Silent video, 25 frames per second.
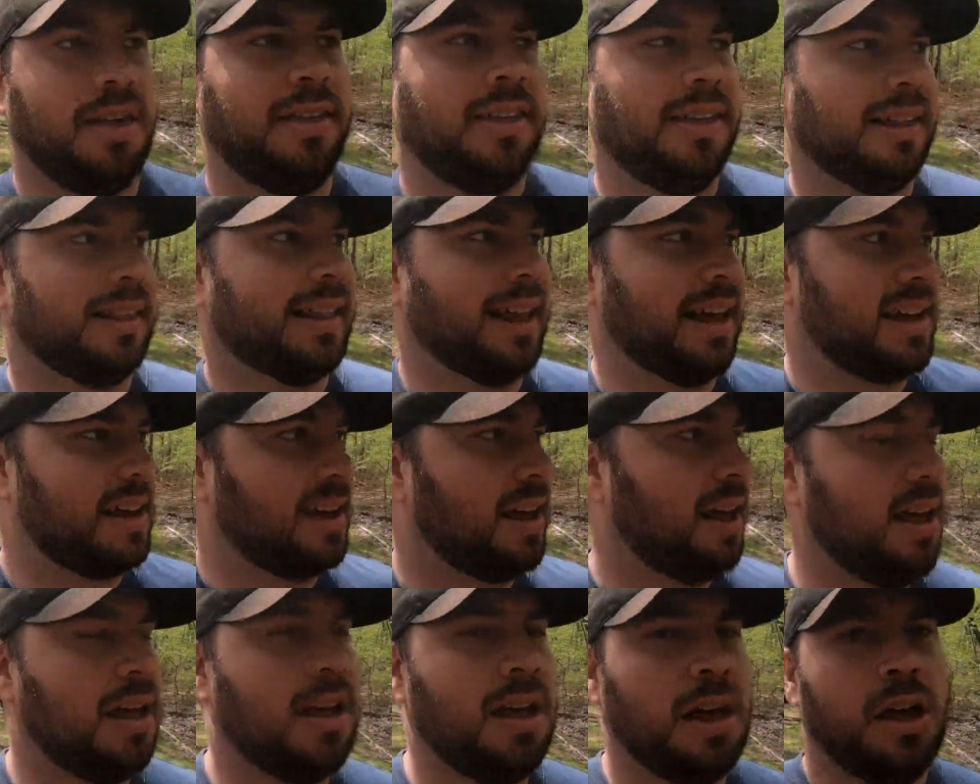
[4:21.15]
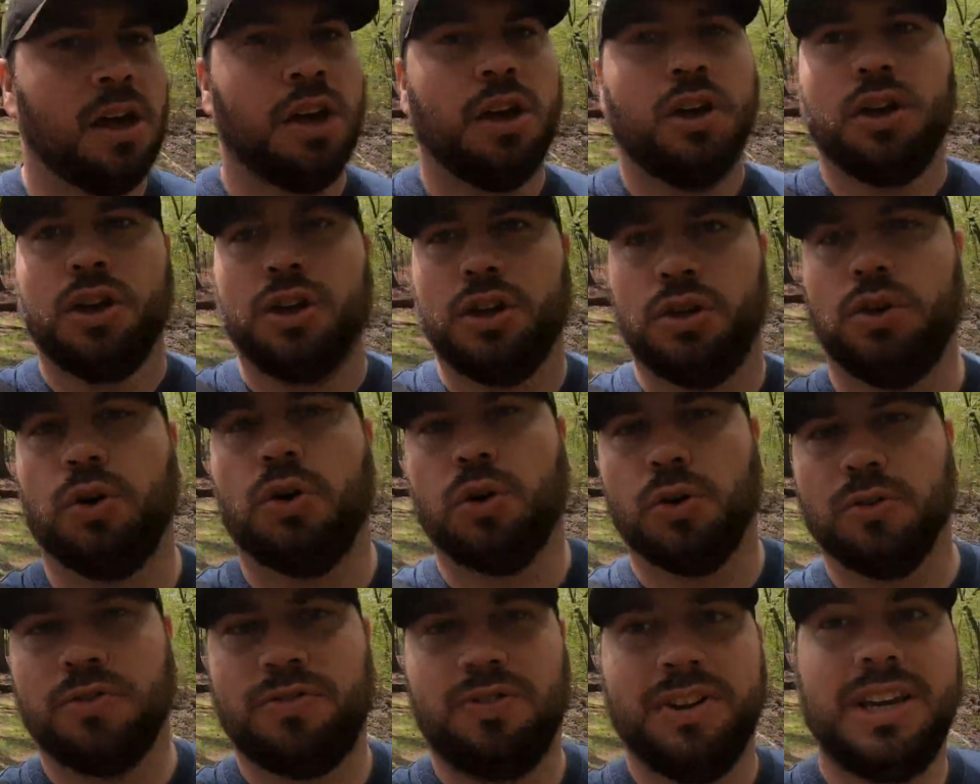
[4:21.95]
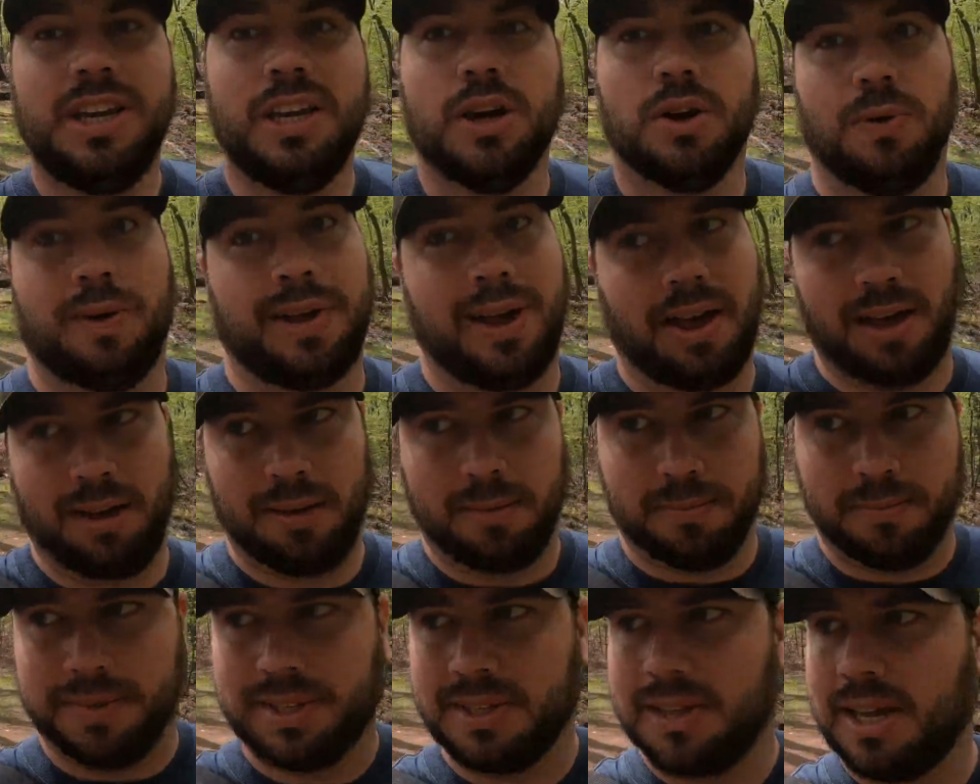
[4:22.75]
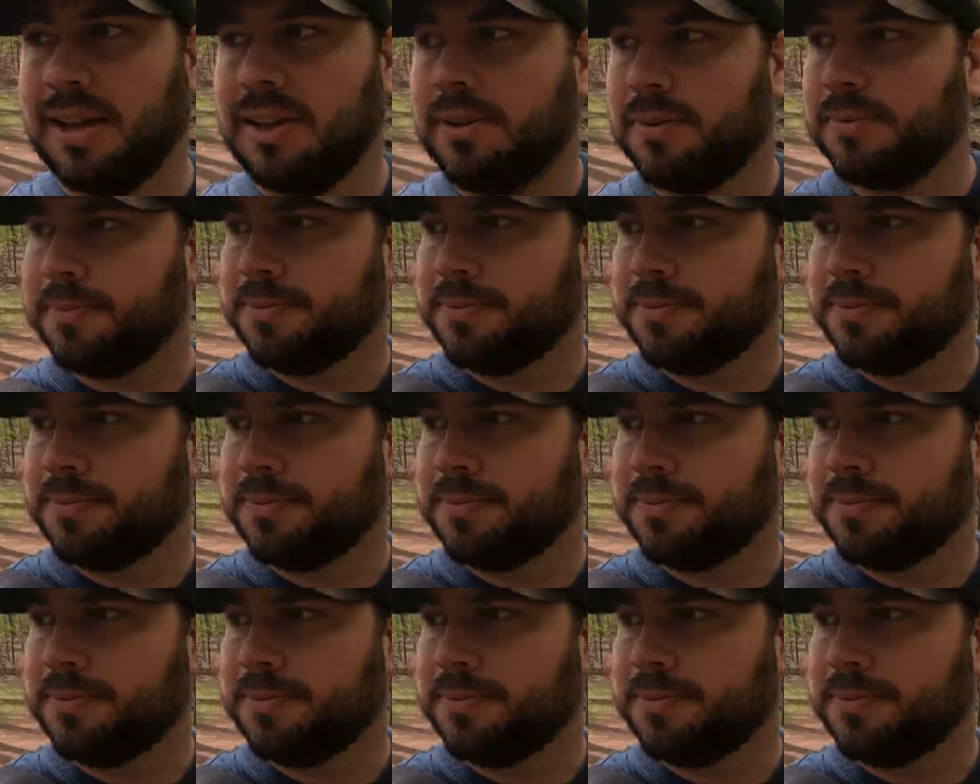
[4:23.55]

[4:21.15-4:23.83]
that like your video games.